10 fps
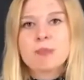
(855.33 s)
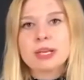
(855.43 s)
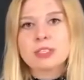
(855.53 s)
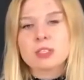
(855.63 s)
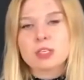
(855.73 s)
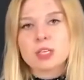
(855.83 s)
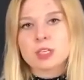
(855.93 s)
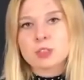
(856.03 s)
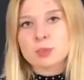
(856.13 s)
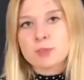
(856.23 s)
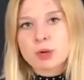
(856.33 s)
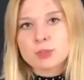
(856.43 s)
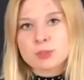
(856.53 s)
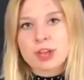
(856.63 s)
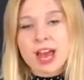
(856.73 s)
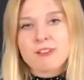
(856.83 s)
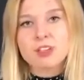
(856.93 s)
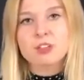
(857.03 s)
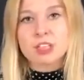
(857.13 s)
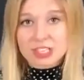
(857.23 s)
but it's supposed to have
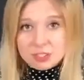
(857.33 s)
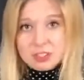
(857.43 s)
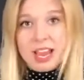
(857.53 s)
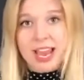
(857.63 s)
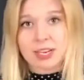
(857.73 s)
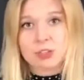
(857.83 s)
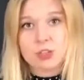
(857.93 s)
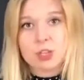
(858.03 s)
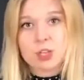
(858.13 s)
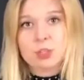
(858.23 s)
it inside.